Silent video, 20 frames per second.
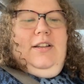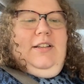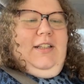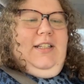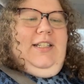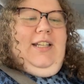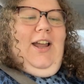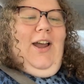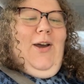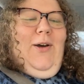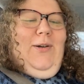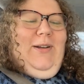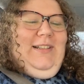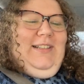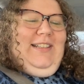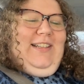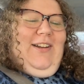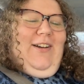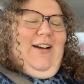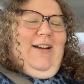So
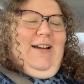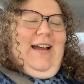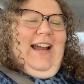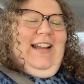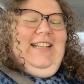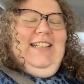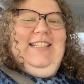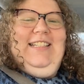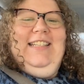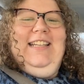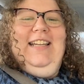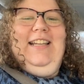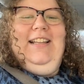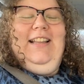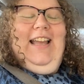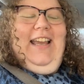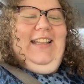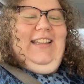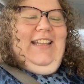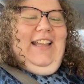I just did
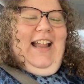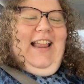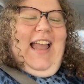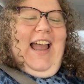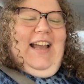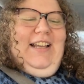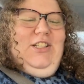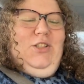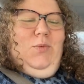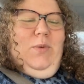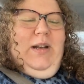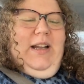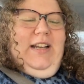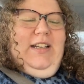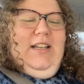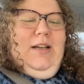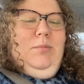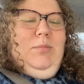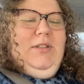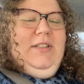it like the last one,
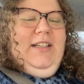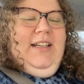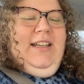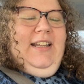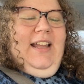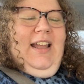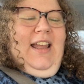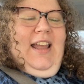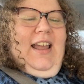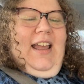I doubled it.